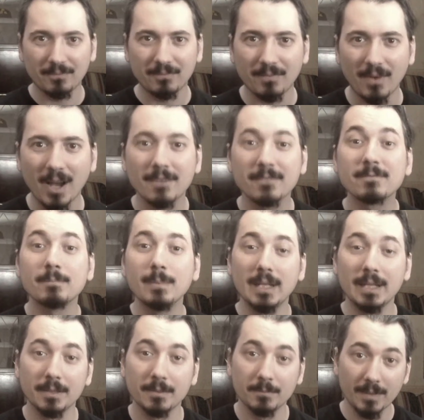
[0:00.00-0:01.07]
5
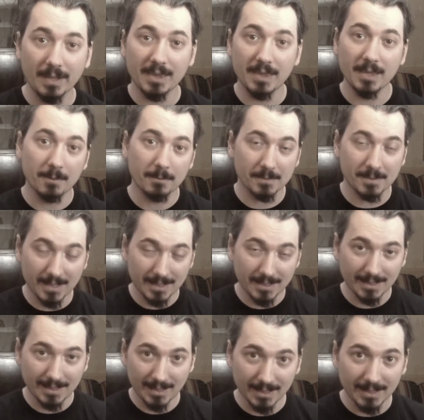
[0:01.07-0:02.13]
million windows
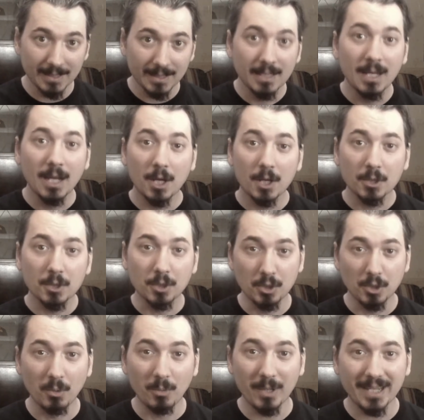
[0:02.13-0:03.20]
and then
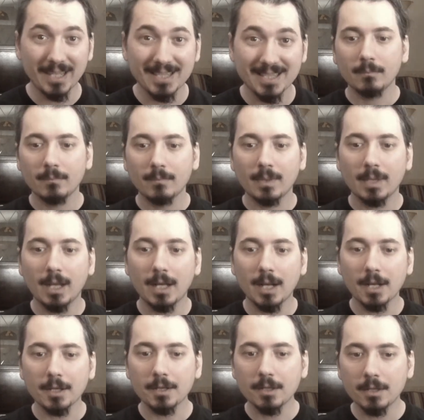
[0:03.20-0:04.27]
do it. And I
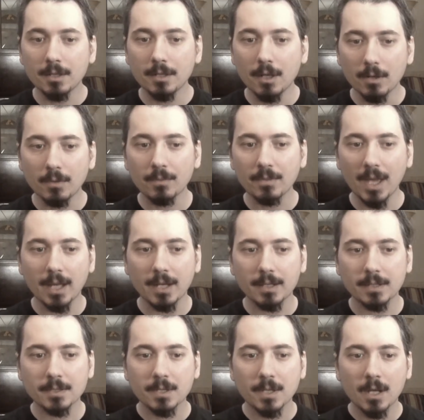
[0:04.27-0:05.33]
know
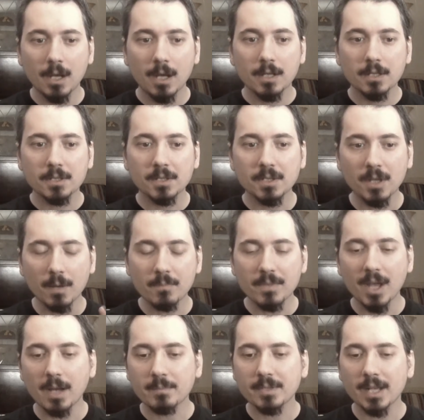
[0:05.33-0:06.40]
that
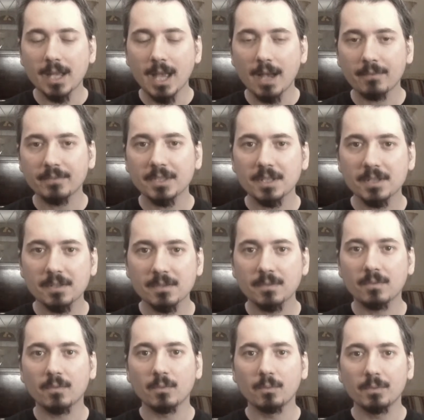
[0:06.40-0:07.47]
sometimes I have this
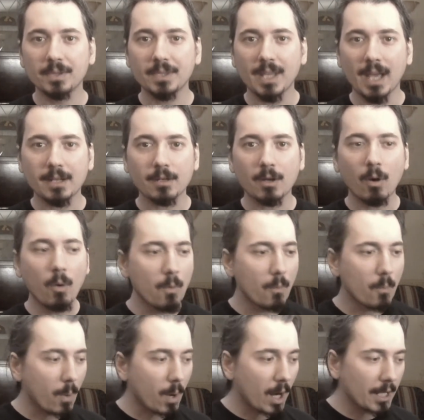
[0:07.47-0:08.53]
thought that,
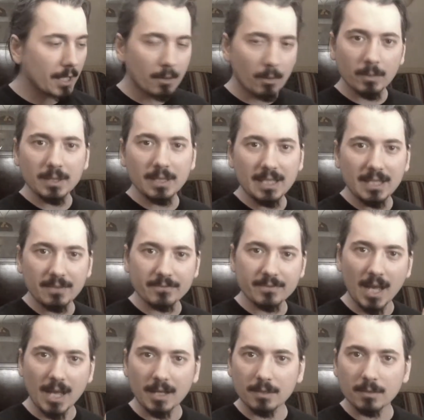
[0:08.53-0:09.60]
why not leave
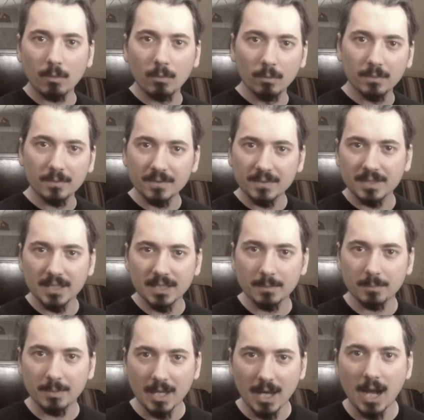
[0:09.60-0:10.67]
that whole thing
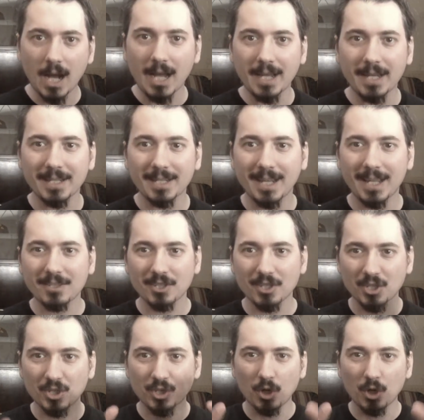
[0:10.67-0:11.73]
behind and
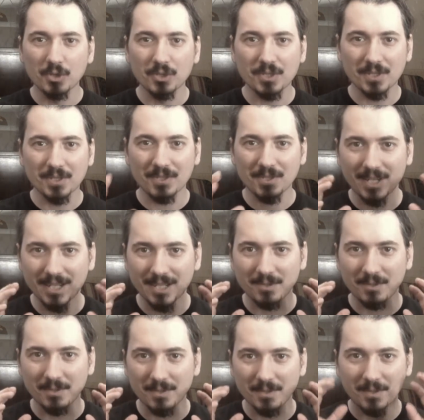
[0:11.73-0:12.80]
just concentrate
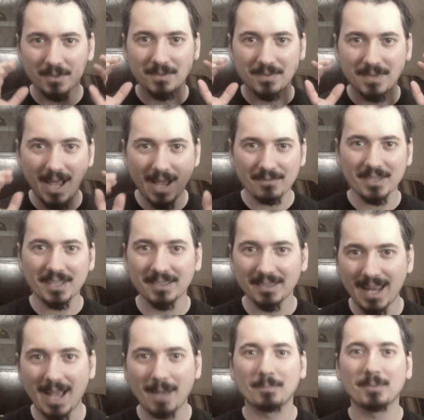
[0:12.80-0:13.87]
on having a
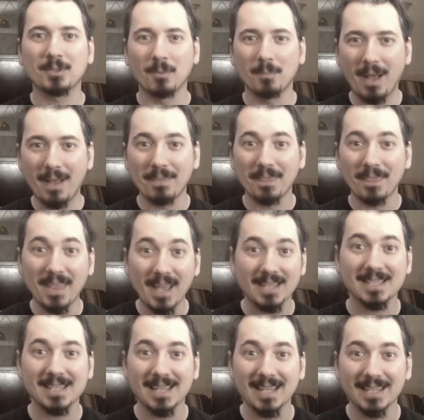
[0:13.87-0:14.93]
laptop and
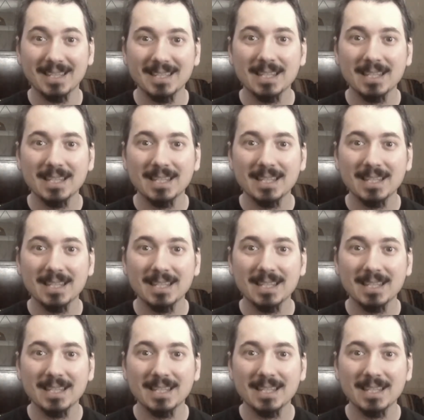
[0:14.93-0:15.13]
that's it.